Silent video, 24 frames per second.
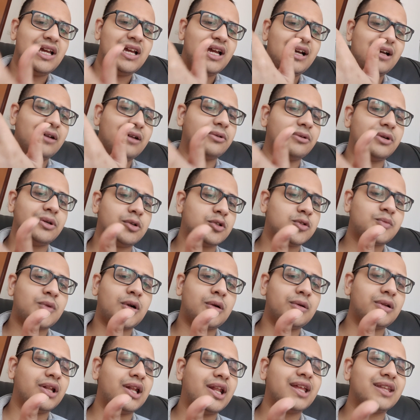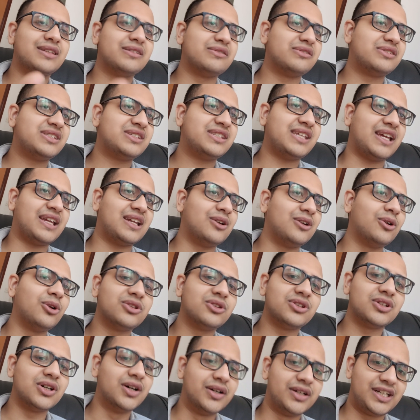It was probably like the second or
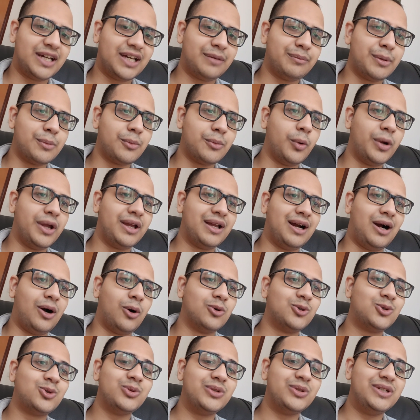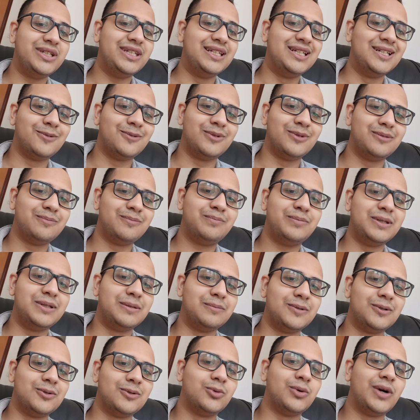third time I'm going out to eat with
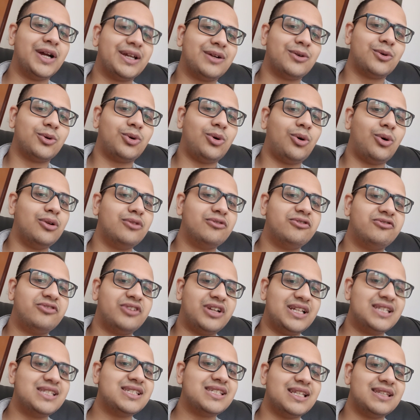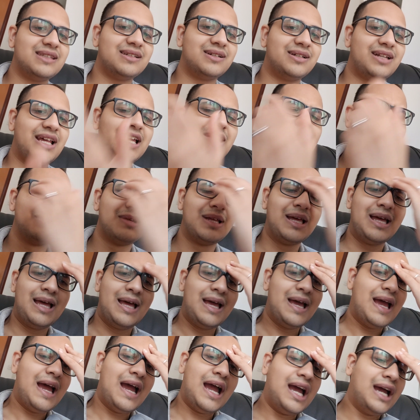people who I could call friends at the time.
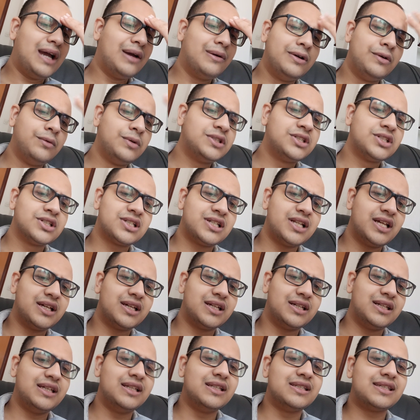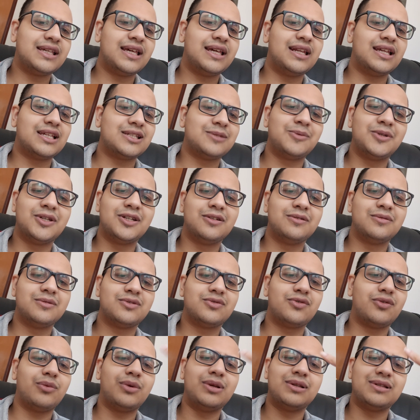It was just like an insane experience
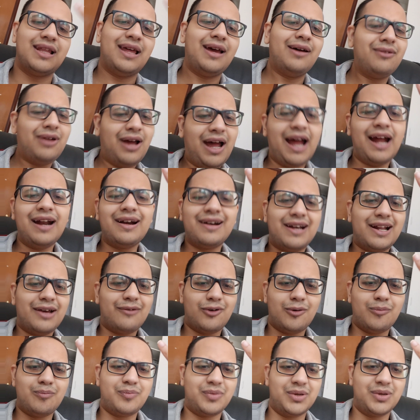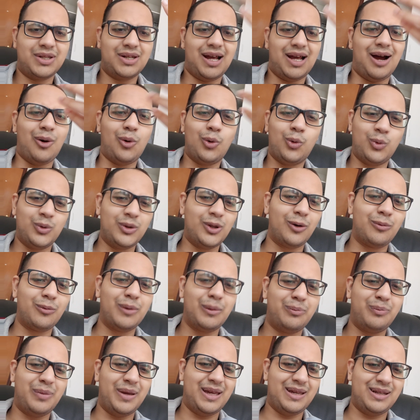for me. I had never been out without my
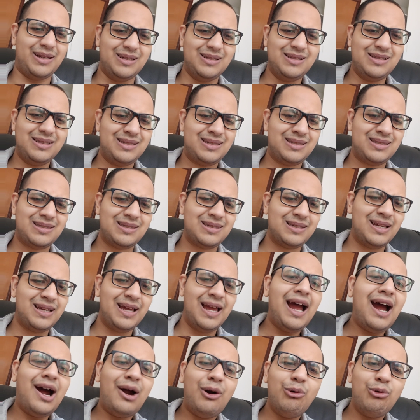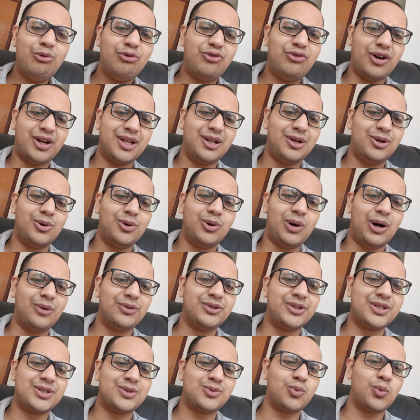parents. I don't fucking know how
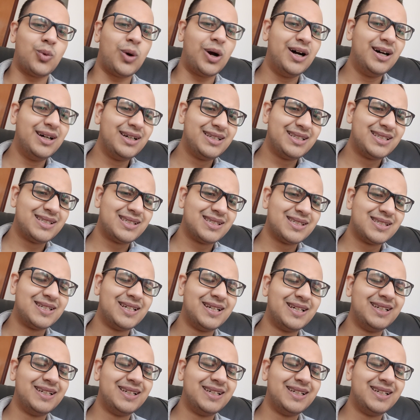this works.